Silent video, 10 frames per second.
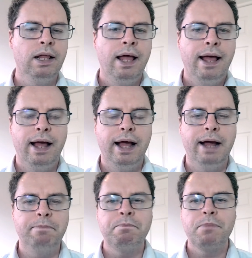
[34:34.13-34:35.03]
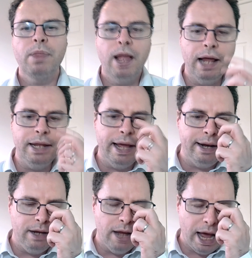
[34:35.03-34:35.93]
And then
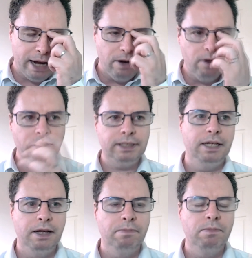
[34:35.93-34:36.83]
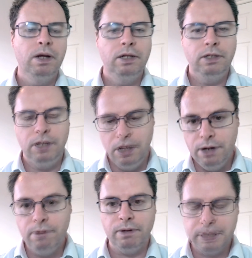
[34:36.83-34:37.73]
you had another team, the
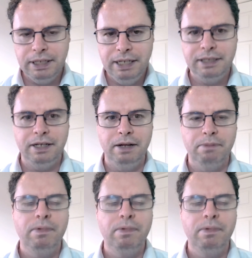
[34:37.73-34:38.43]
URC team.